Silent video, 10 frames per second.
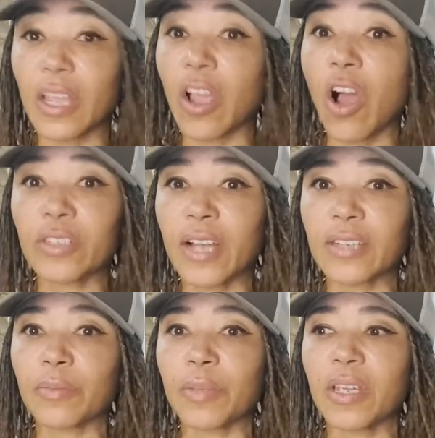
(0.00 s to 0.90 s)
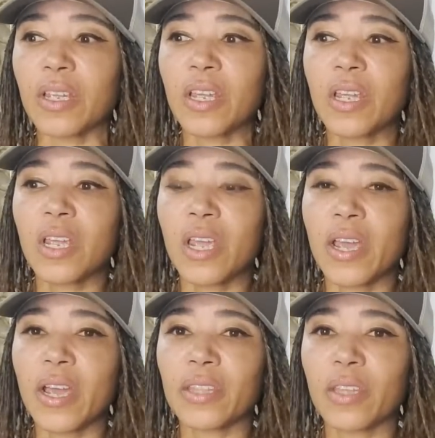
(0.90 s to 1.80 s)
contacted me
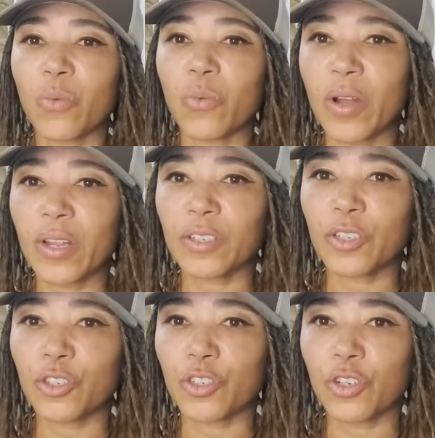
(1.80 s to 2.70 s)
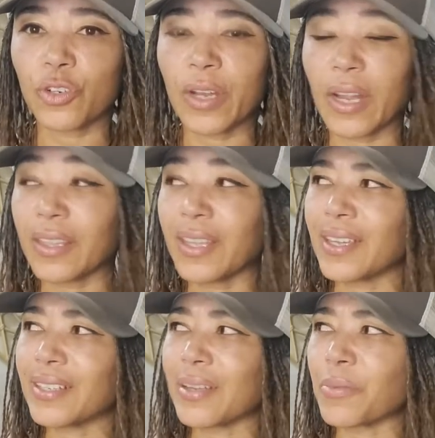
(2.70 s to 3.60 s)
and they wanted to do, and I think
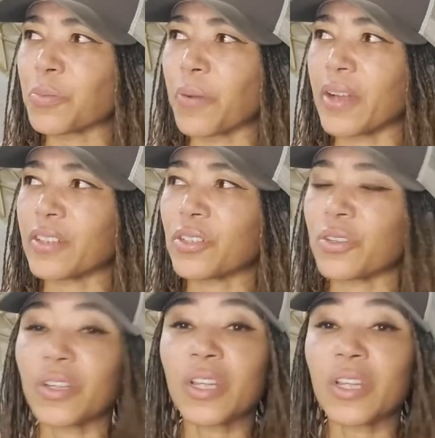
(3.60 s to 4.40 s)
his name was Brian too.